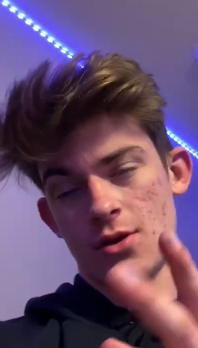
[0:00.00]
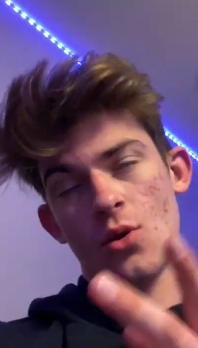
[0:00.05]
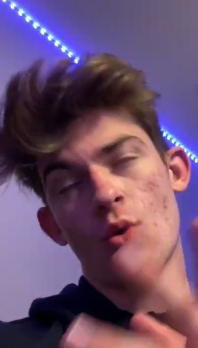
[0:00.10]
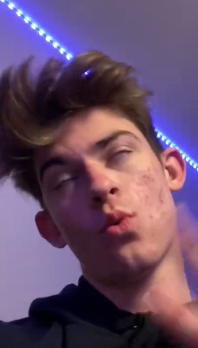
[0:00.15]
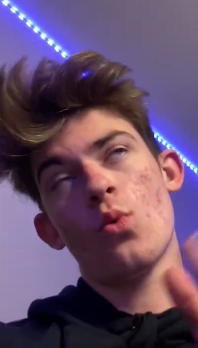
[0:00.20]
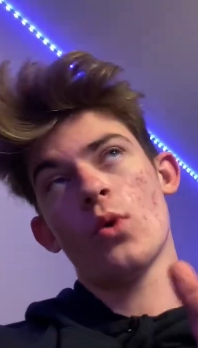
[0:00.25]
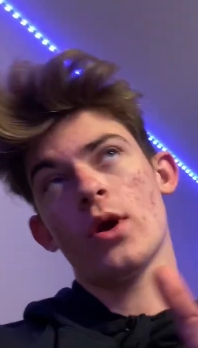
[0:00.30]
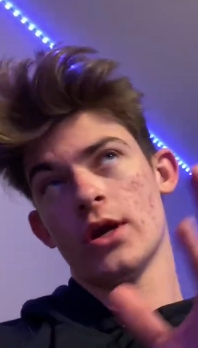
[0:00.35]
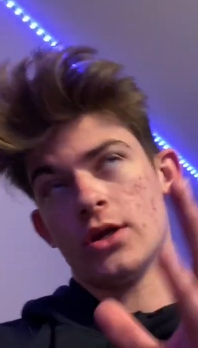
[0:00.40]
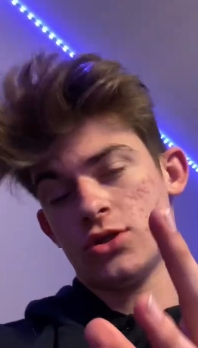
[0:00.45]

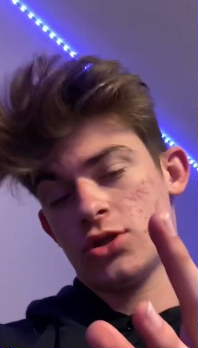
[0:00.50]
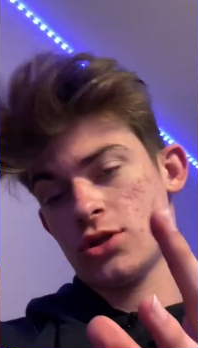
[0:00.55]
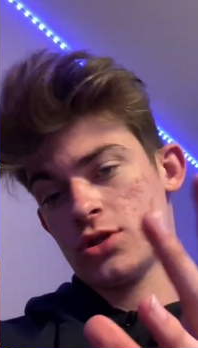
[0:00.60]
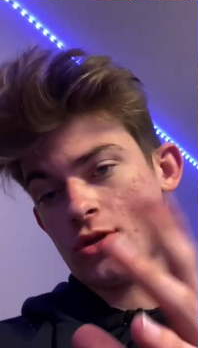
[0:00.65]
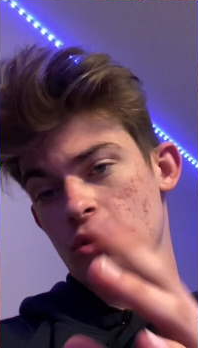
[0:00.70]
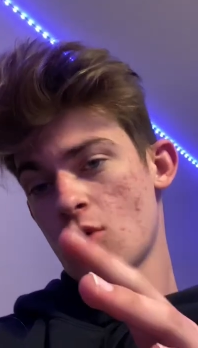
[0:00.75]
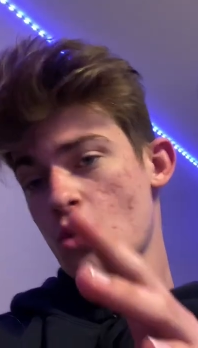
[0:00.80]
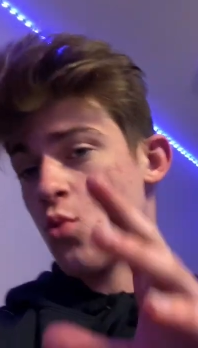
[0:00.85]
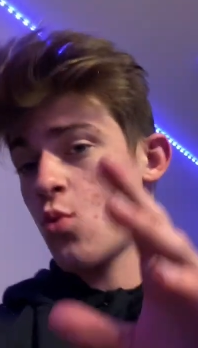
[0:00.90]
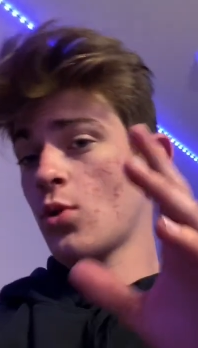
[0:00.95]
which
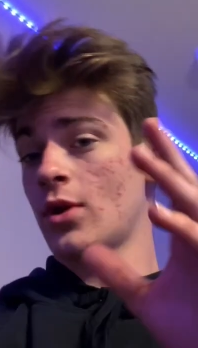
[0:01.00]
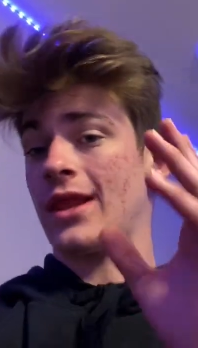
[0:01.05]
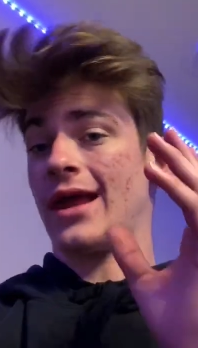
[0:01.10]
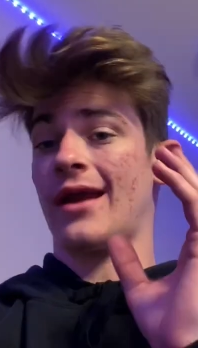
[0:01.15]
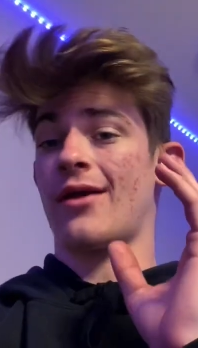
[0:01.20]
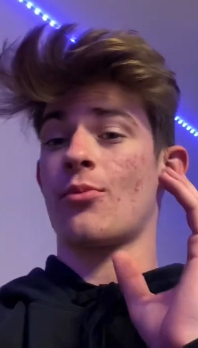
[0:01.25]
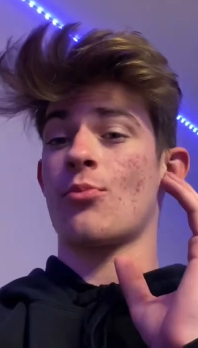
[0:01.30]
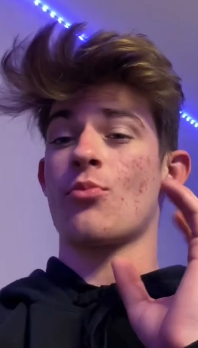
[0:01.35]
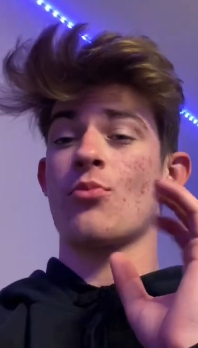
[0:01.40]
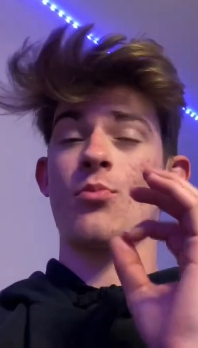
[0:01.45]
we're like
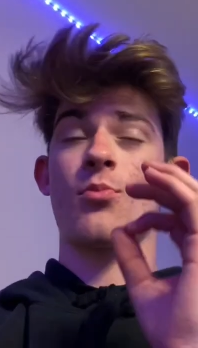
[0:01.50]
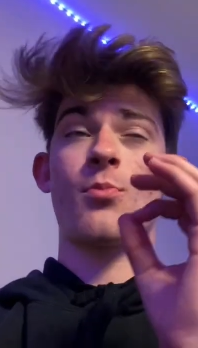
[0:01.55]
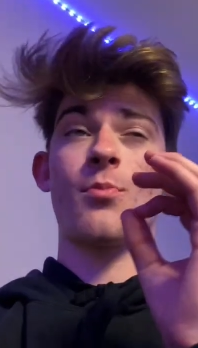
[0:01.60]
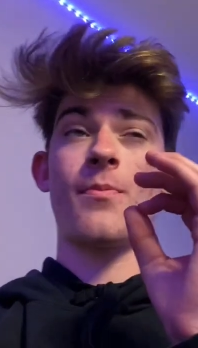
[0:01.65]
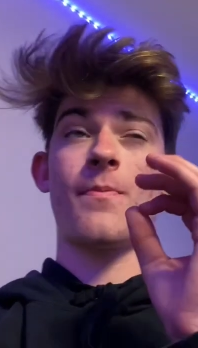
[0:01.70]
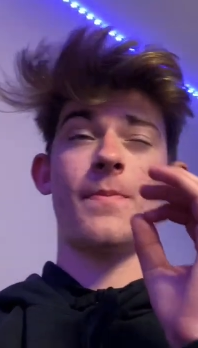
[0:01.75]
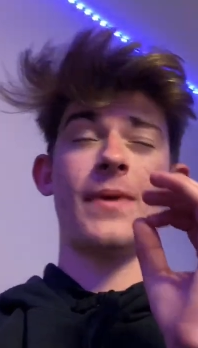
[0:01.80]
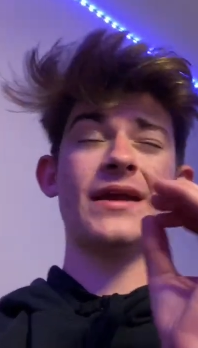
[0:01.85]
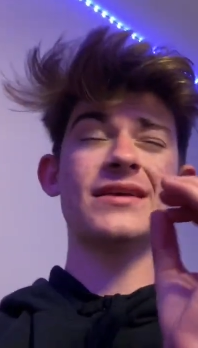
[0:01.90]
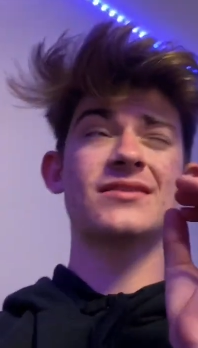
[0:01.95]

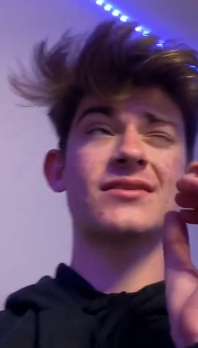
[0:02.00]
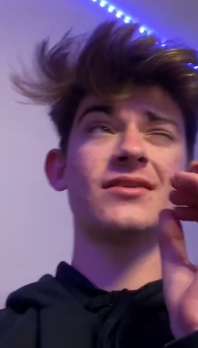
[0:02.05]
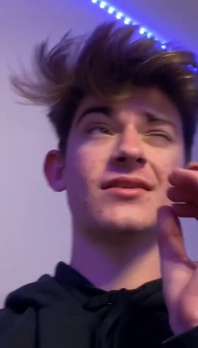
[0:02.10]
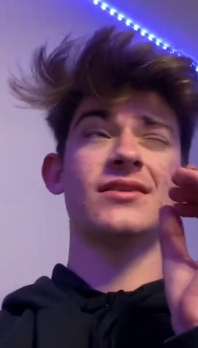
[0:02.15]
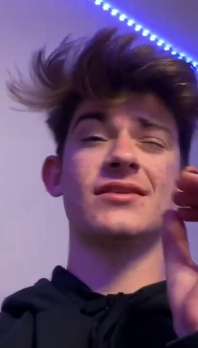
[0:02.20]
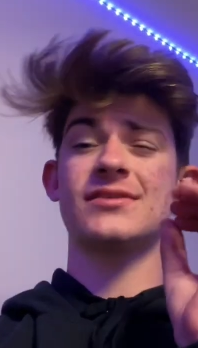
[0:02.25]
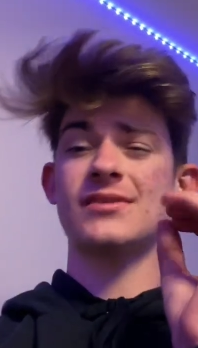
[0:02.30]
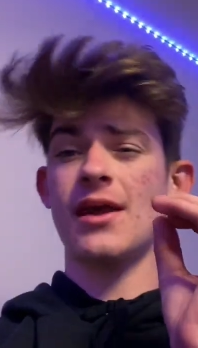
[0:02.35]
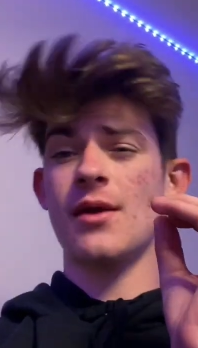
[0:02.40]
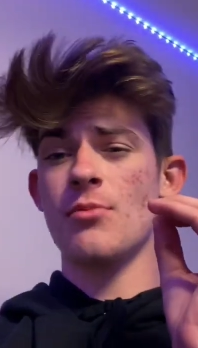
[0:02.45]
basically the
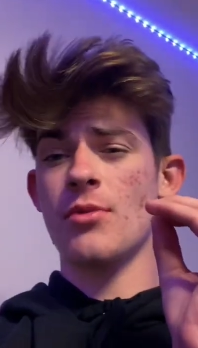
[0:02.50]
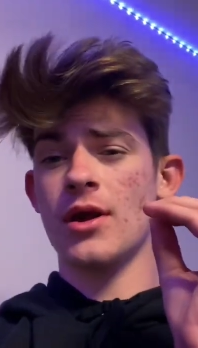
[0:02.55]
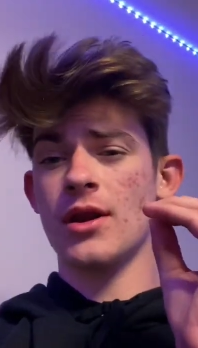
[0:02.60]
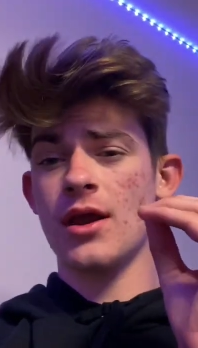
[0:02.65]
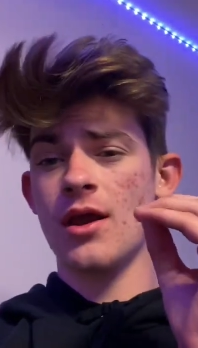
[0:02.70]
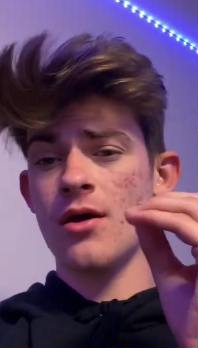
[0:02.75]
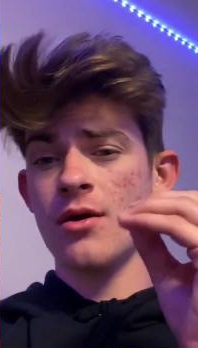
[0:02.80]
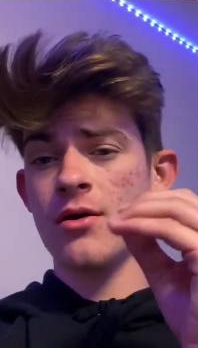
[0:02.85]
same right now.